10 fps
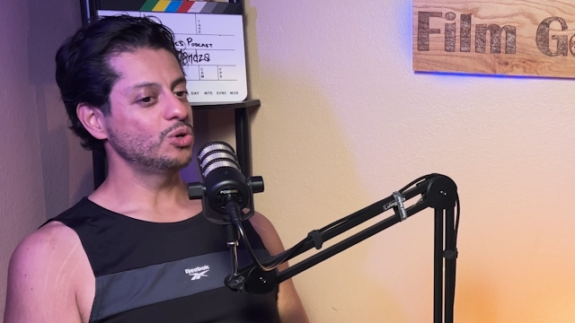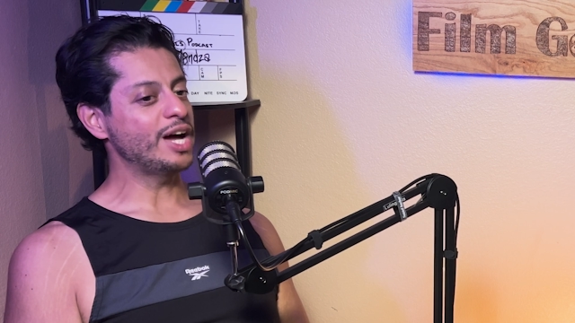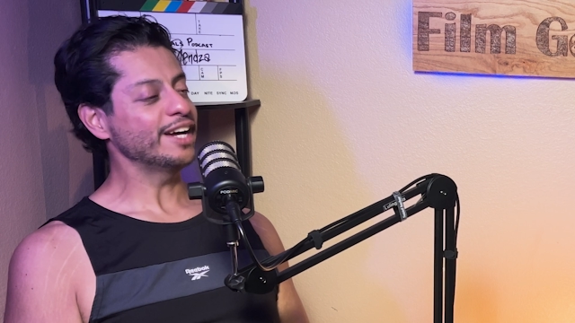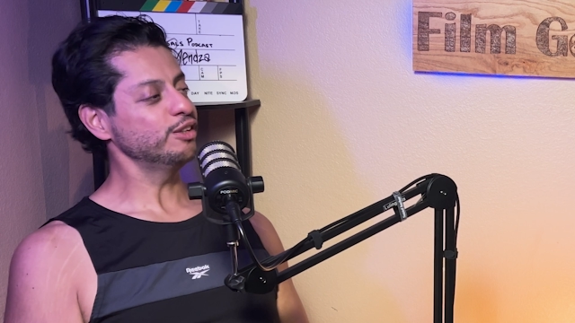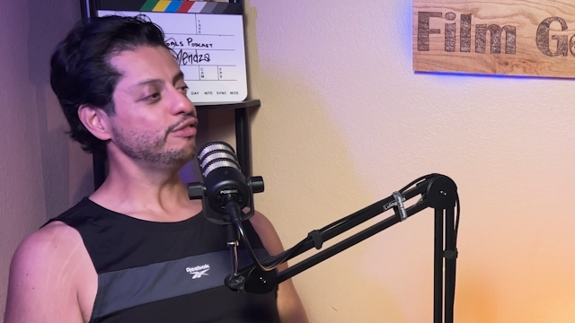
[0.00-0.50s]

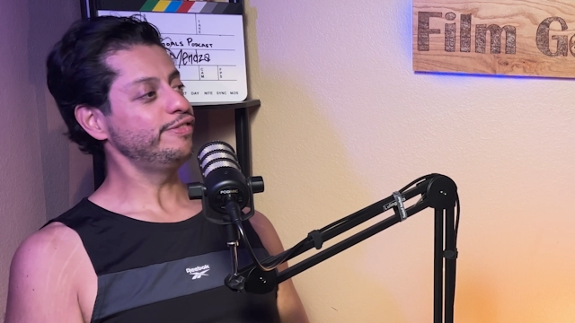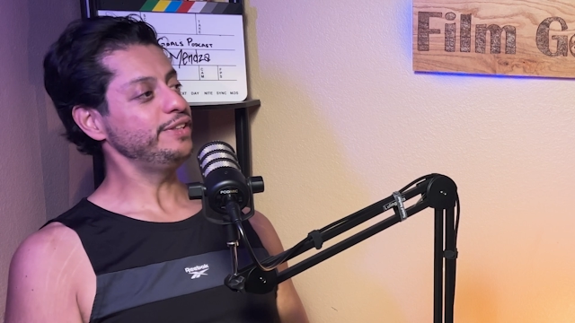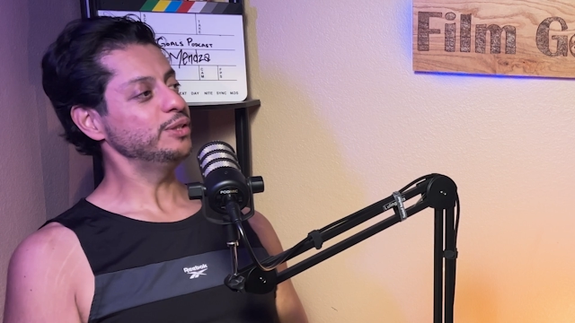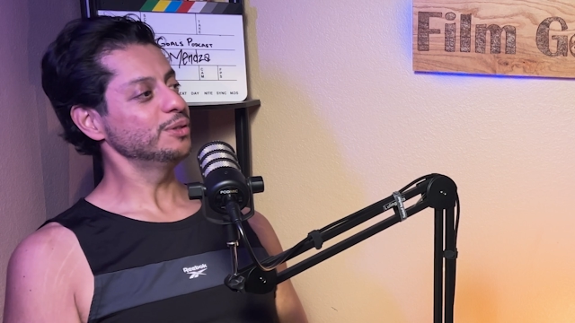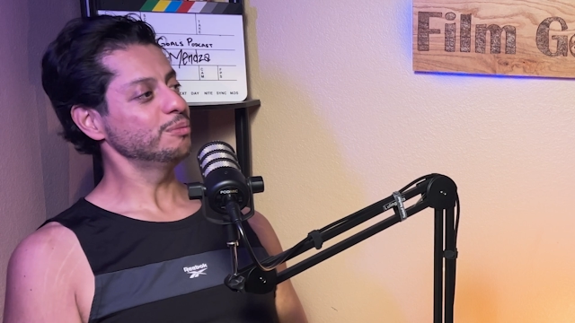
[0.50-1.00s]
I could
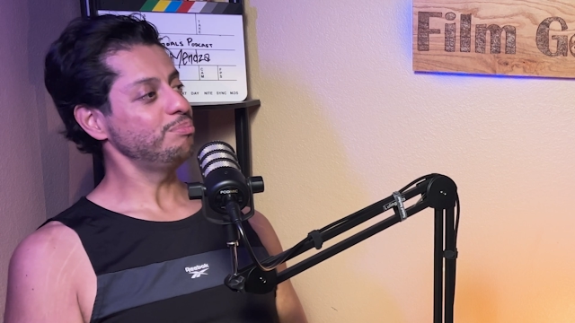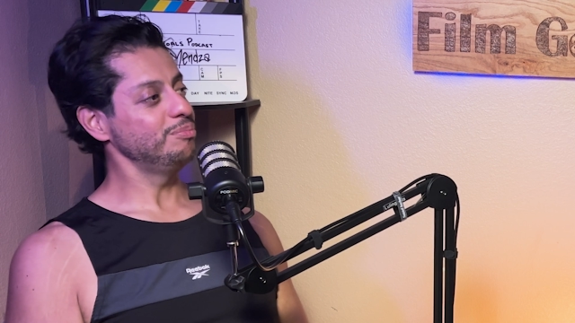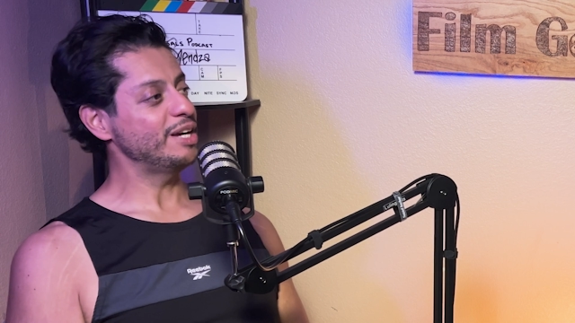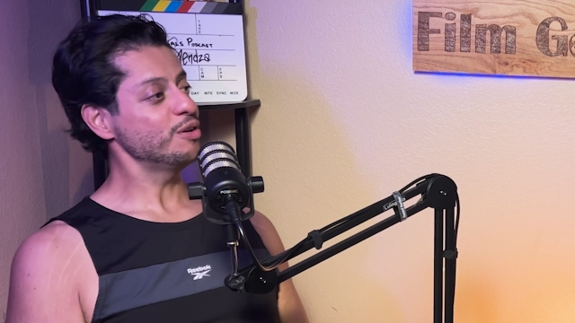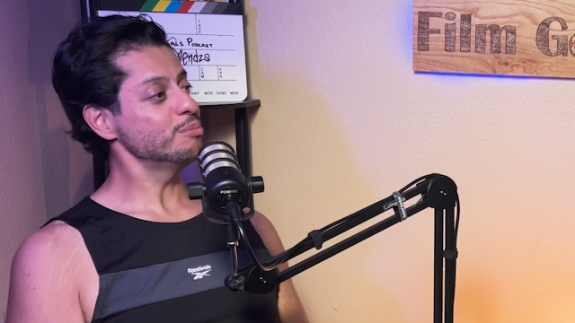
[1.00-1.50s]
feel
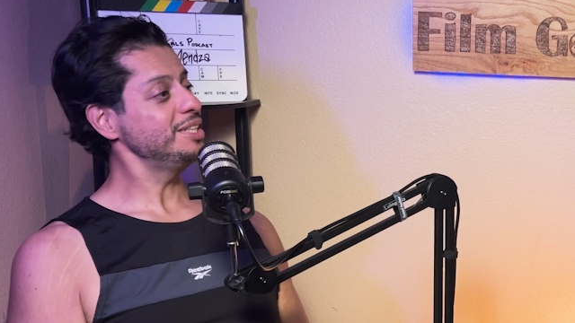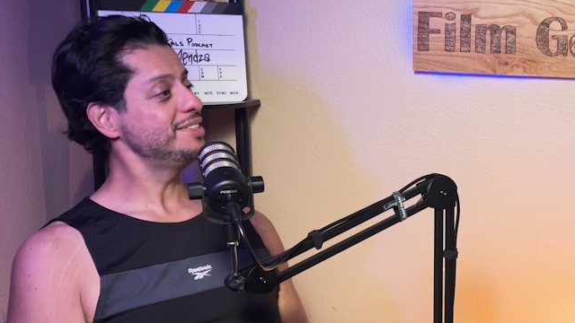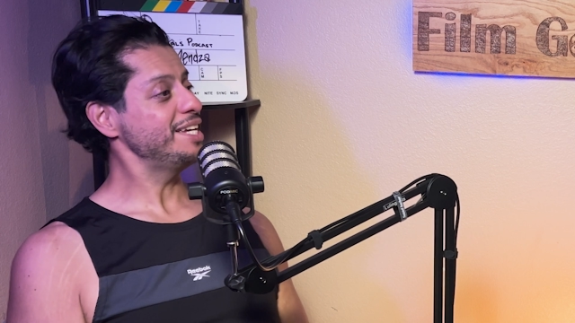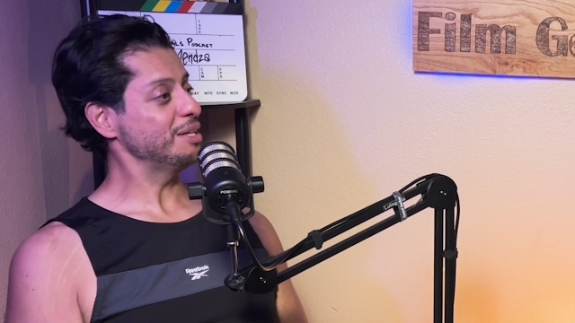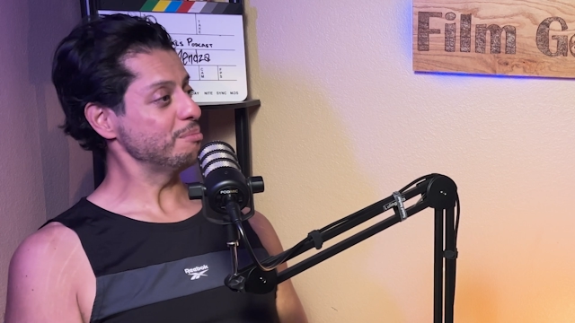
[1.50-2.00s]
everybody
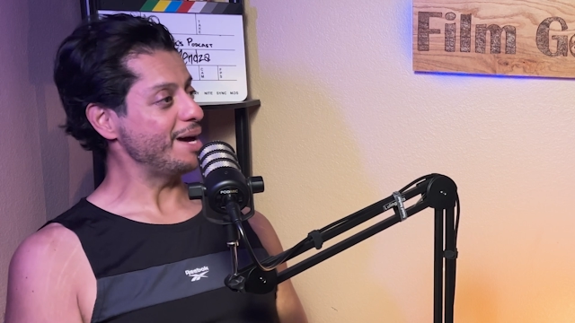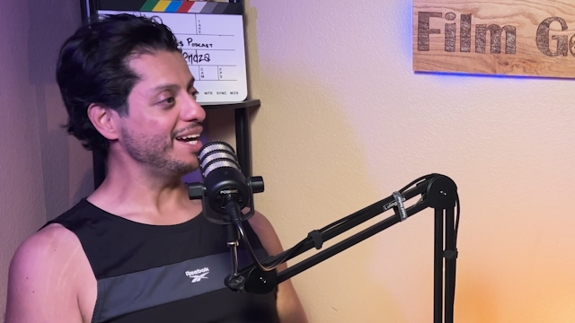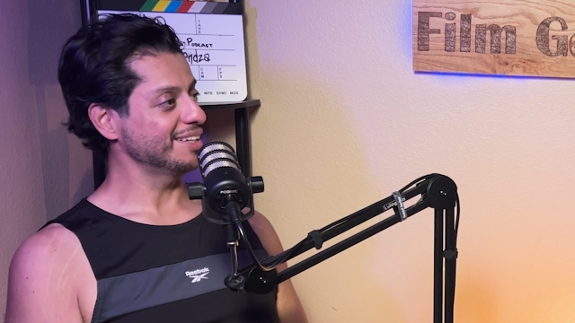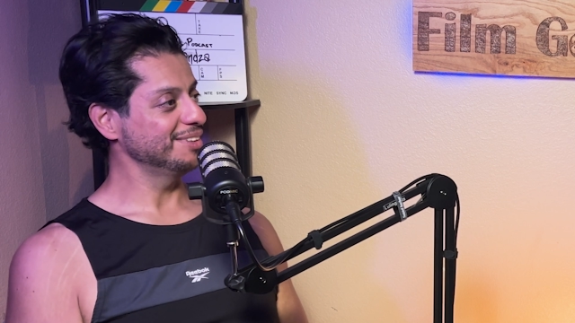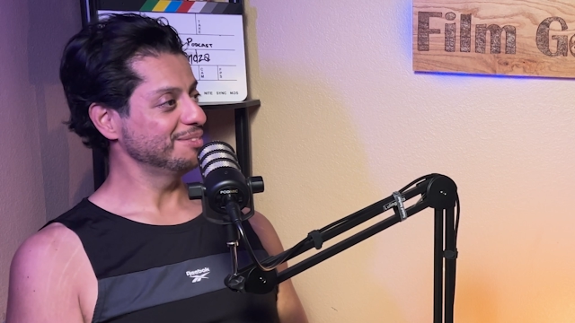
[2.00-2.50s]
taken
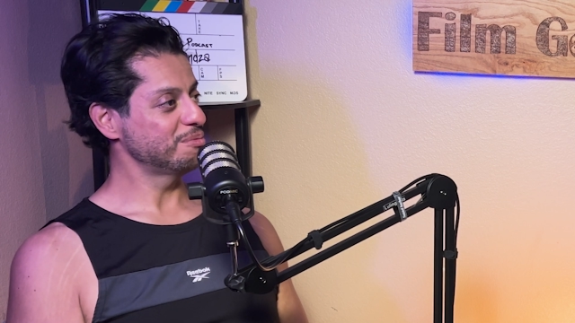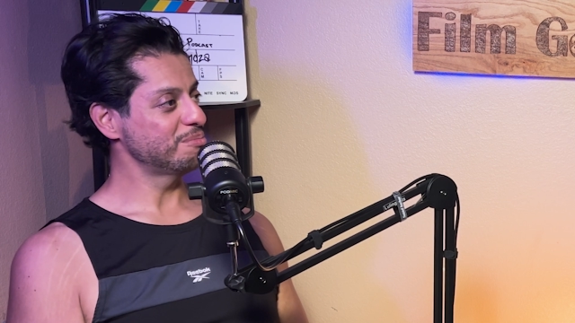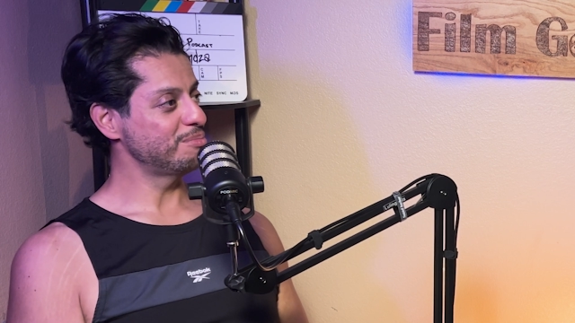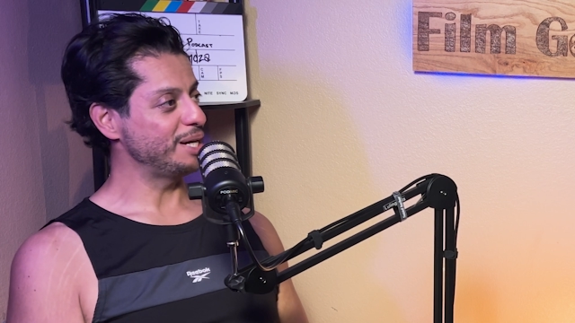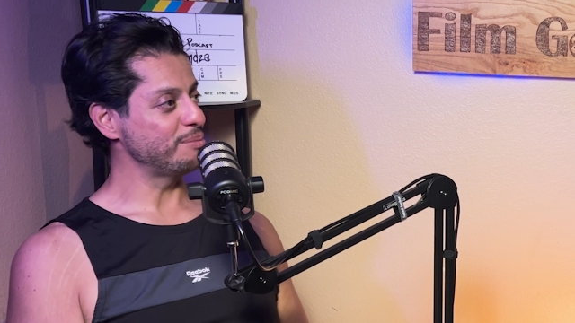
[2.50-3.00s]
back
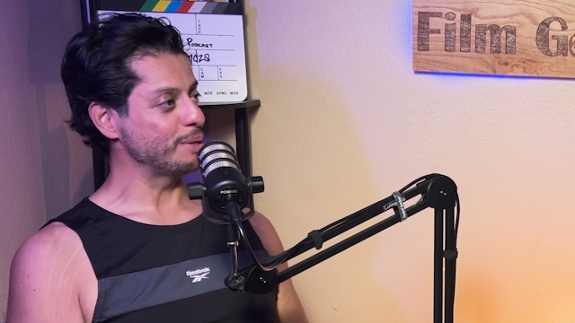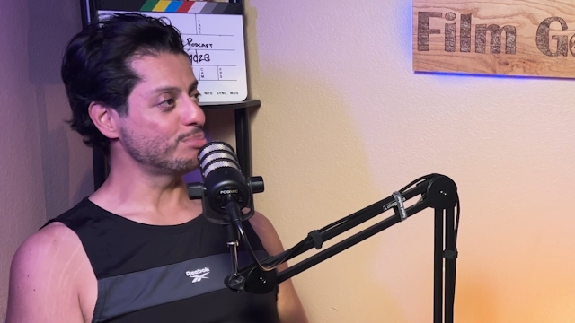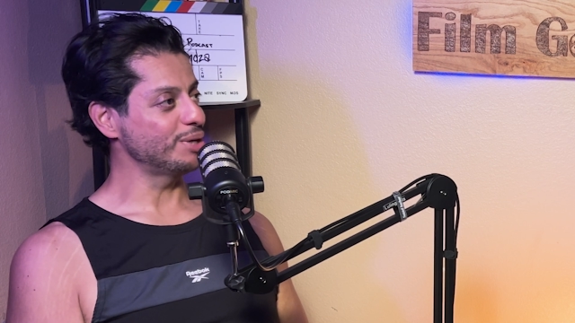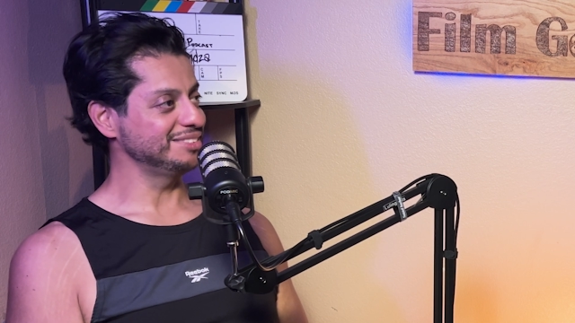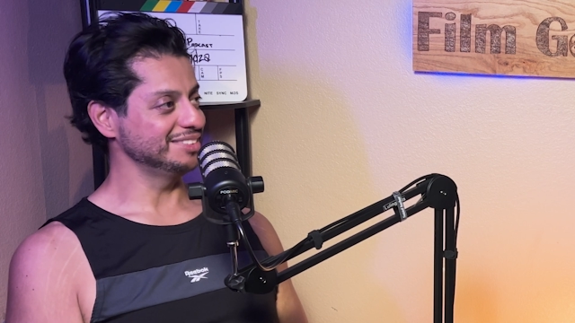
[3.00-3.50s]
by my
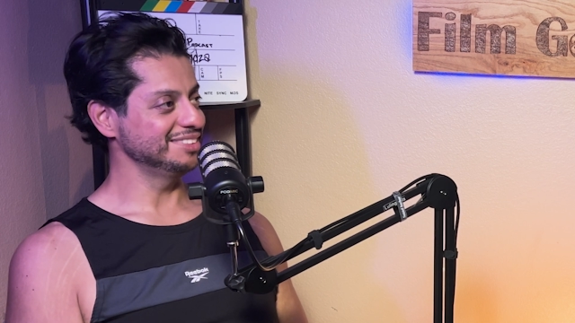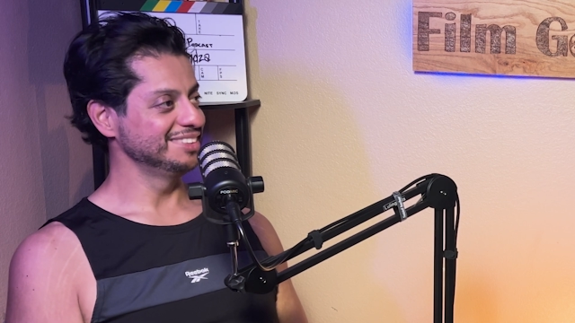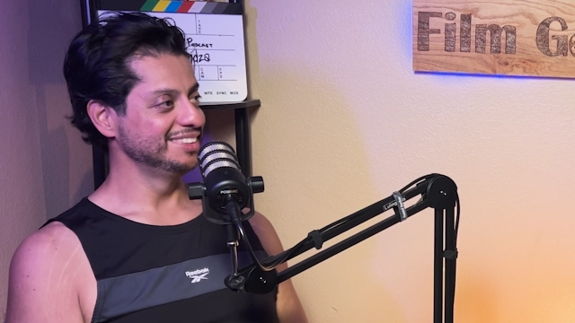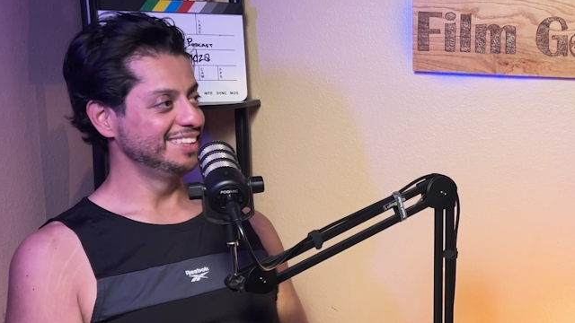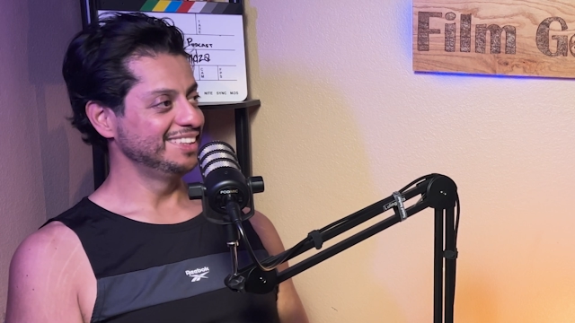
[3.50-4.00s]
presence.